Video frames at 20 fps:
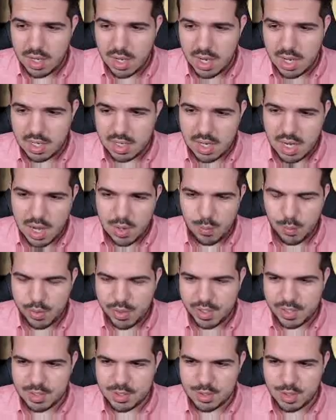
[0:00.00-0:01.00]
and
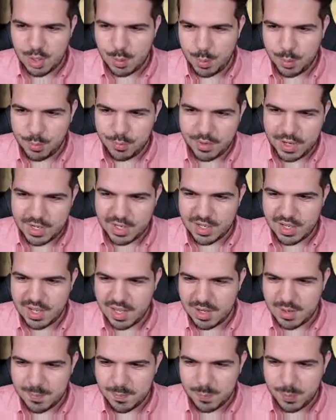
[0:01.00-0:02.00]
everything is gonna be fine
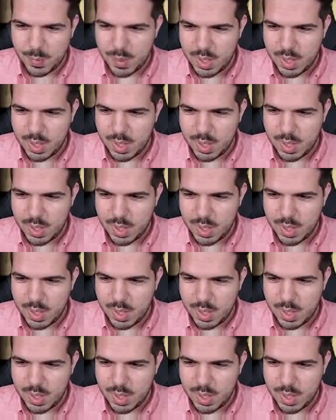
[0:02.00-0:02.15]
again.